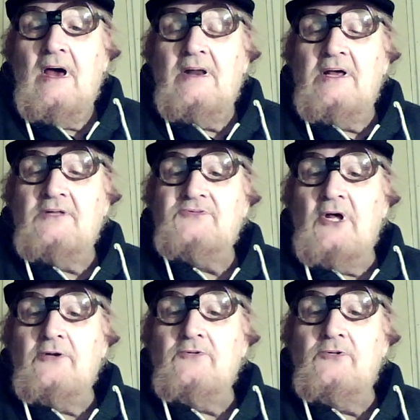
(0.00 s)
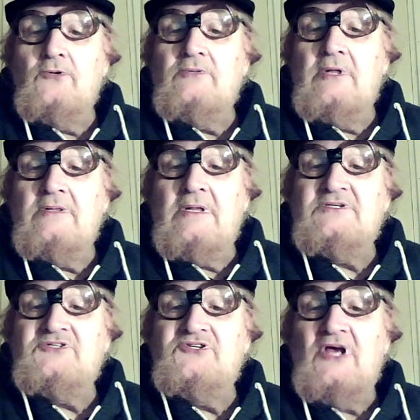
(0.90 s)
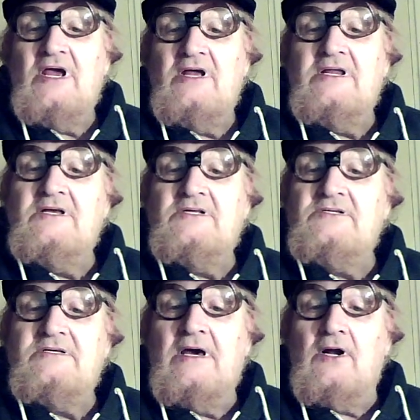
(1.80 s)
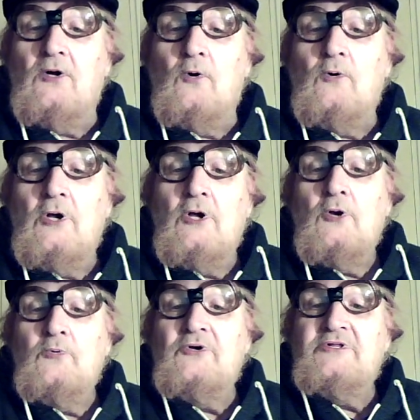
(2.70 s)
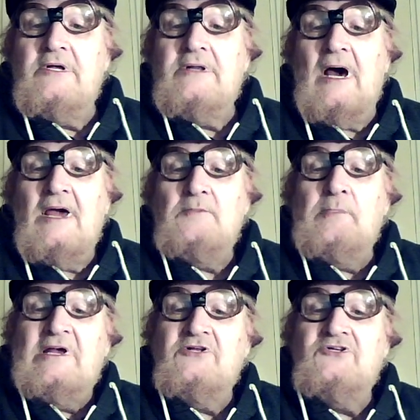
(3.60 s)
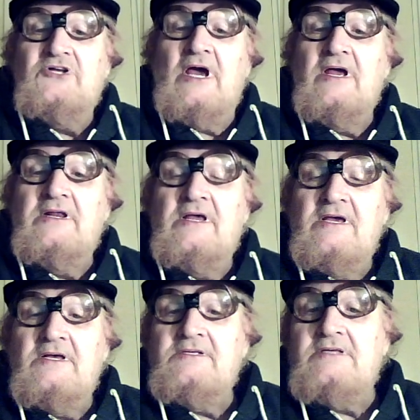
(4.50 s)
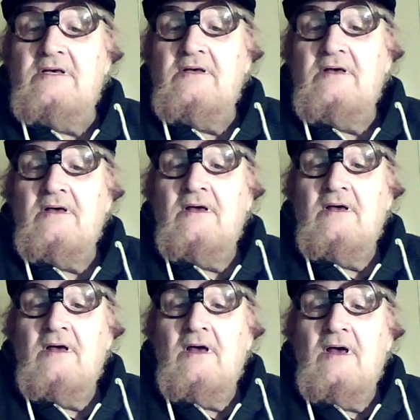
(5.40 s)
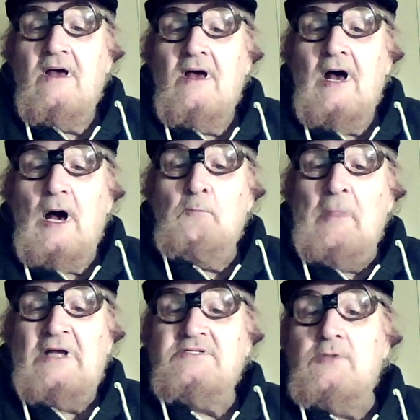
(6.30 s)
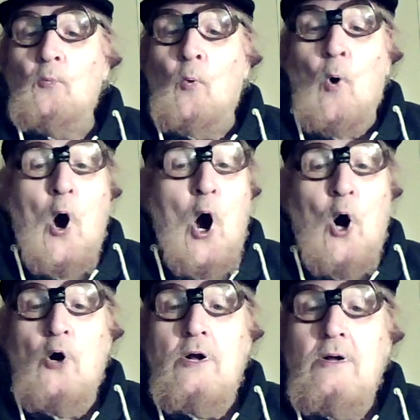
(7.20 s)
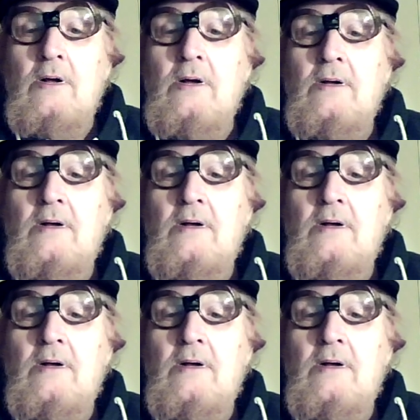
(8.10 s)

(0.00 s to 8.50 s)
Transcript: And it turned out that this Chinese girl, who denied being Chinese, a Miss Wong,